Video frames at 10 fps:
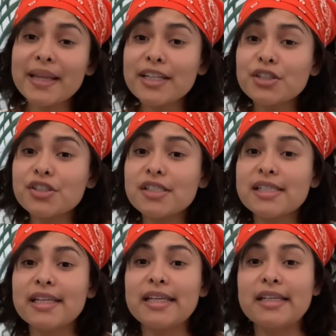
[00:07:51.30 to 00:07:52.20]
plant your
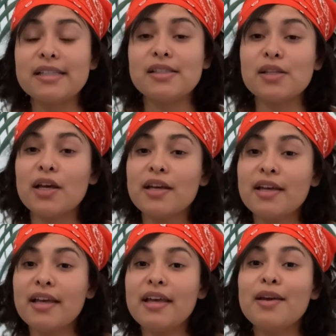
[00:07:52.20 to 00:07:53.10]
seeds,
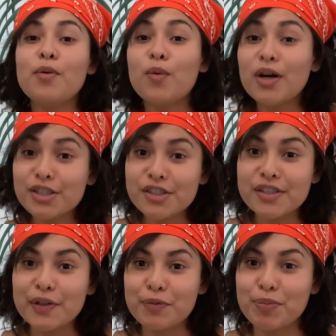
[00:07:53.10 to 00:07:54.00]
watch
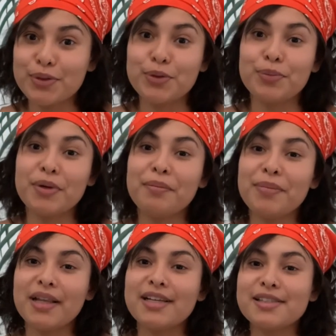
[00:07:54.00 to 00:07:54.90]
yourself
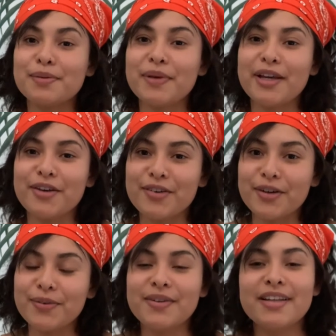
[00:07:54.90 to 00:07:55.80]
bloom, blossom, and
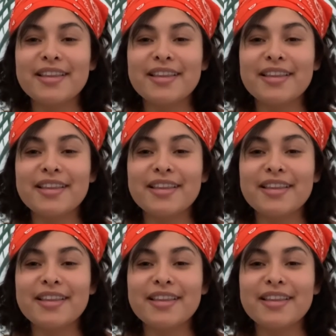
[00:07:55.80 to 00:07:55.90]
grow.